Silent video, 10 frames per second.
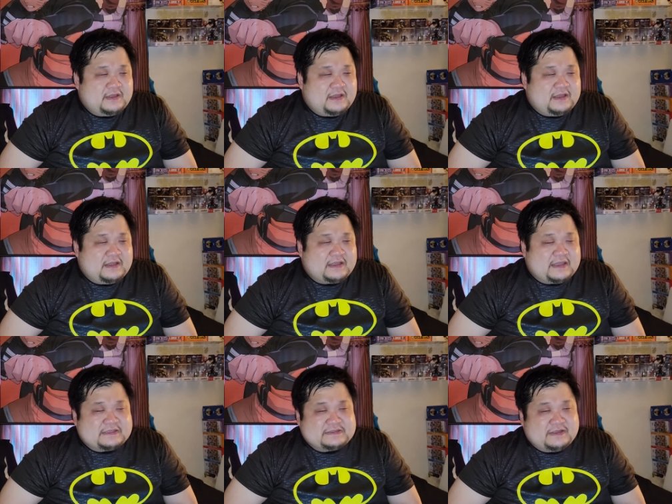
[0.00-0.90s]
And I
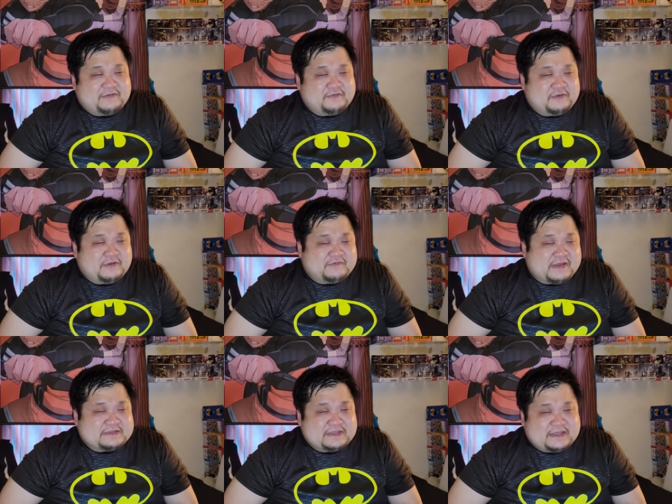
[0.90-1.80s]
guess if
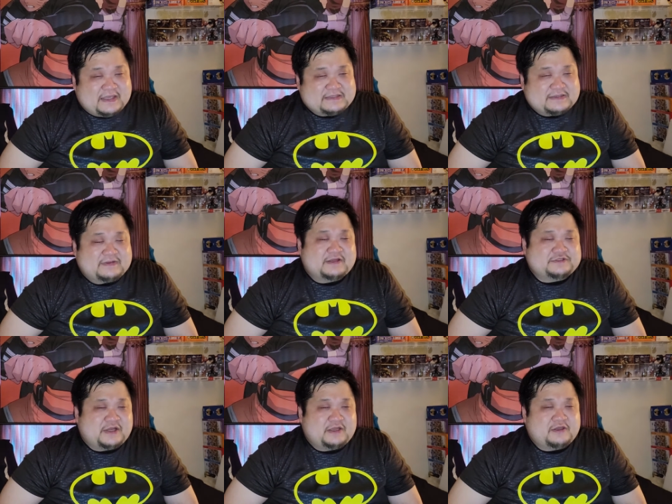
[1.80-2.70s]
that's the case that they're
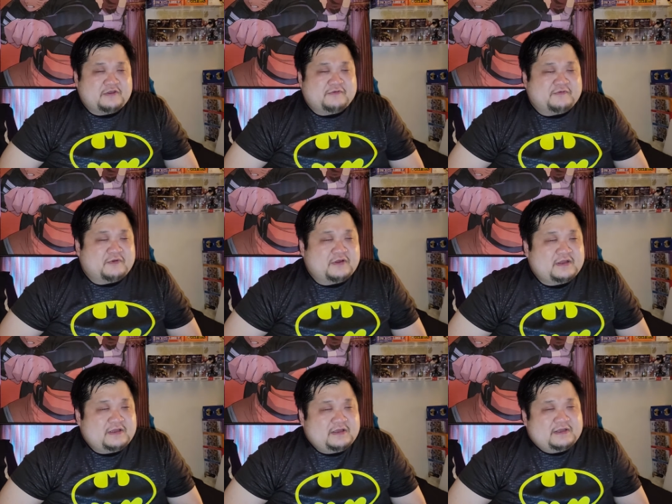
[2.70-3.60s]
trying to go for,
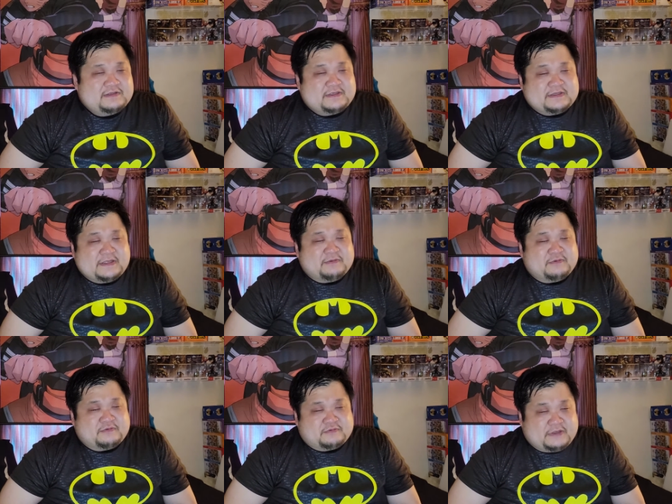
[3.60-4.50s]
then
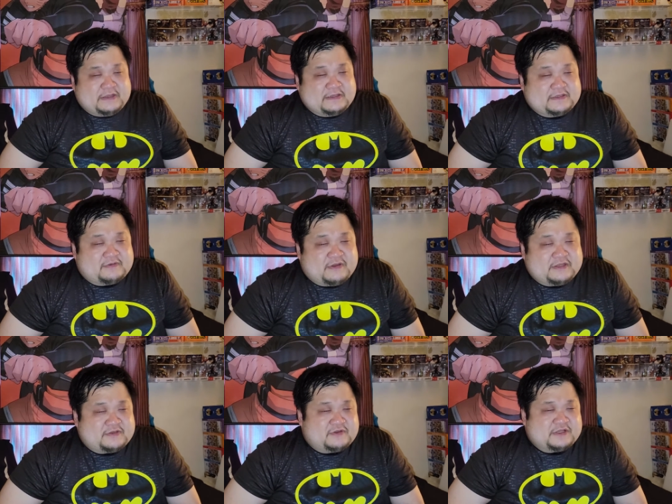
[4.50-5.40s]
they did the
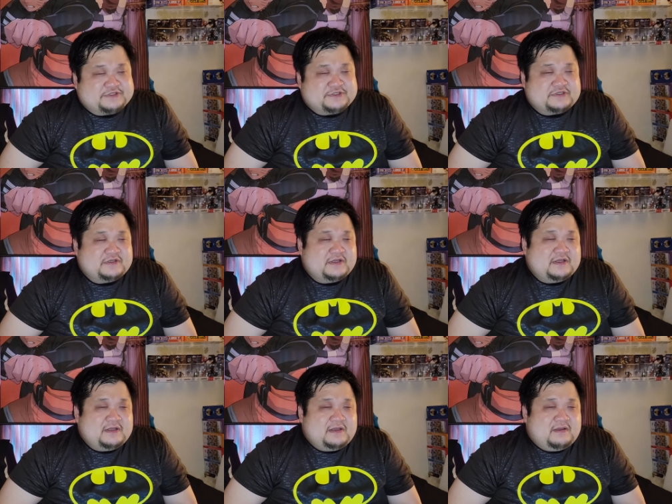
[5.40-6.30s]
right direction.
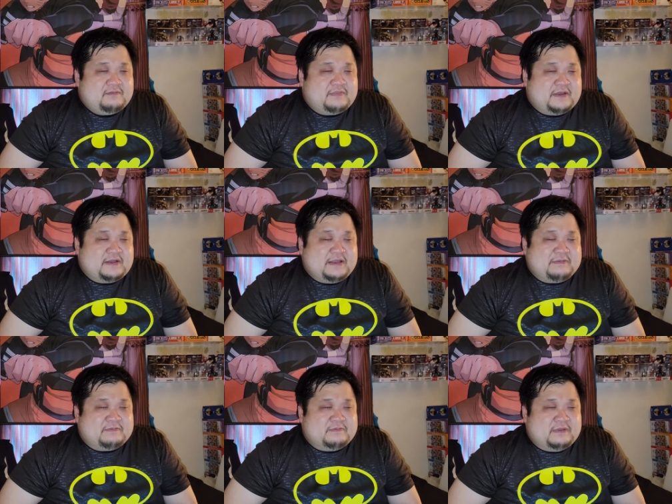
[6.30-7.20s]
But
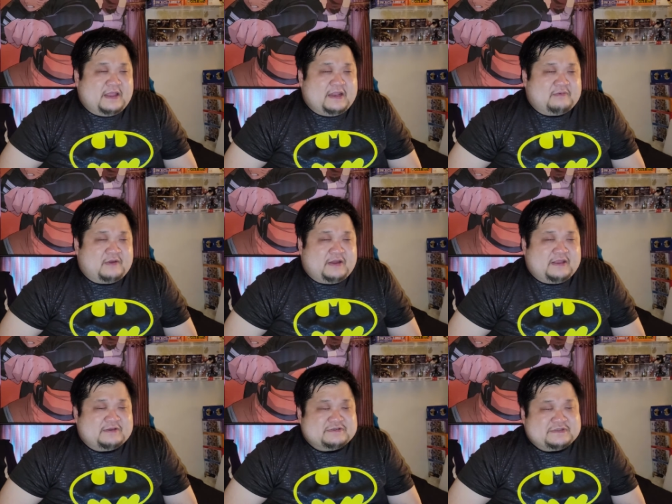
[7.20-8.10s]
he led it where
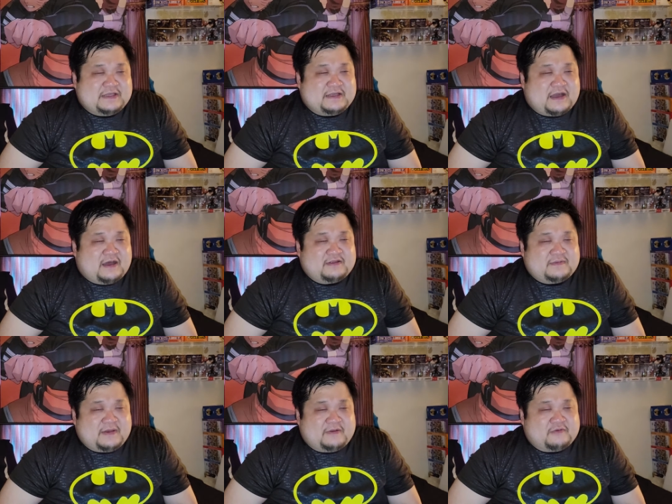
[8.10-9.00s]
he'll sink
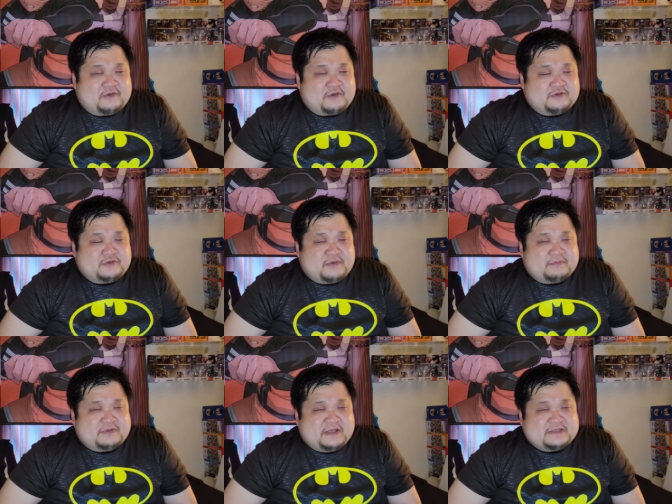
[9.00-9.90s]
Gotham, and everyone go to one
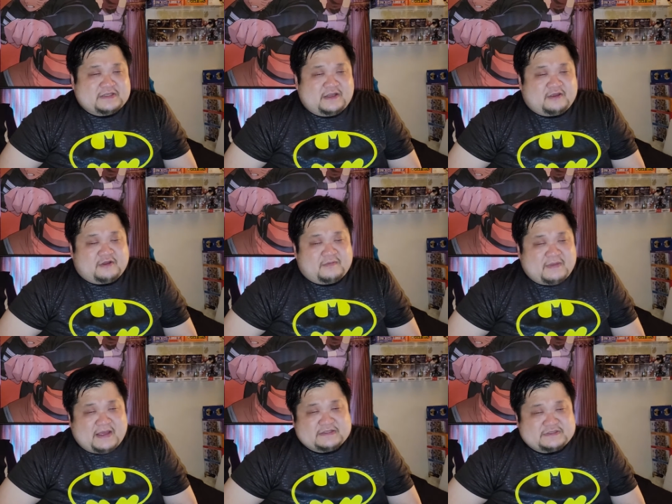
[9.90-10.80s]
place, and they're going to
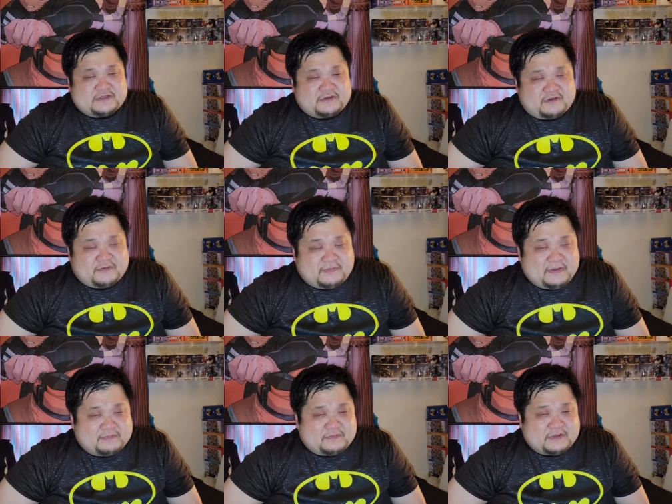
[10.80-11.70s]
massacre the
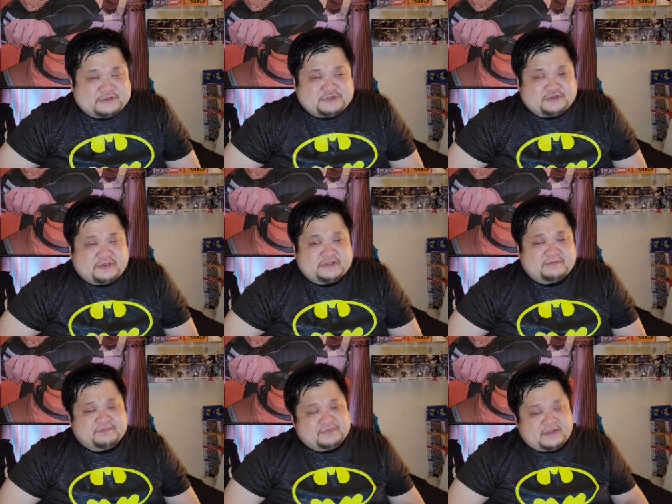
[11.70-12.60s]
people by shooting
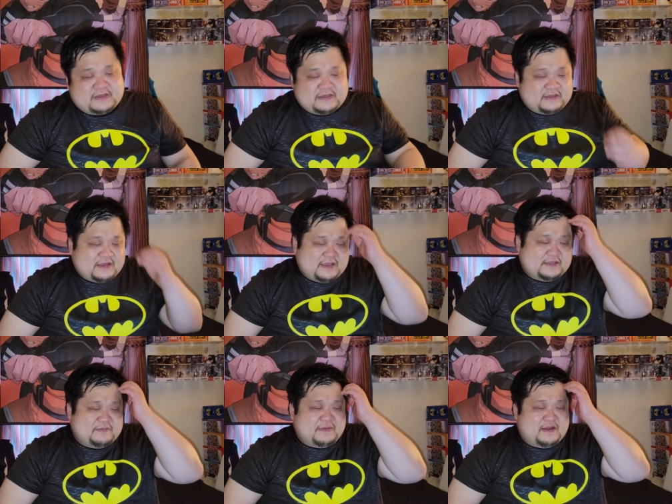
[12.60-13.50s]
them
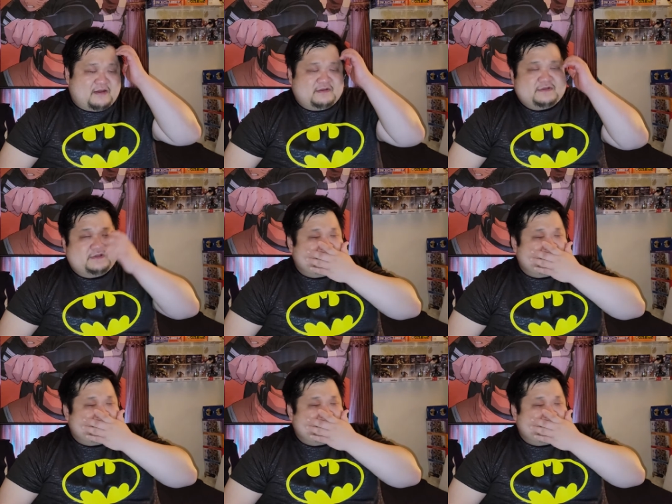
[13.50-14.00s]
and the mayor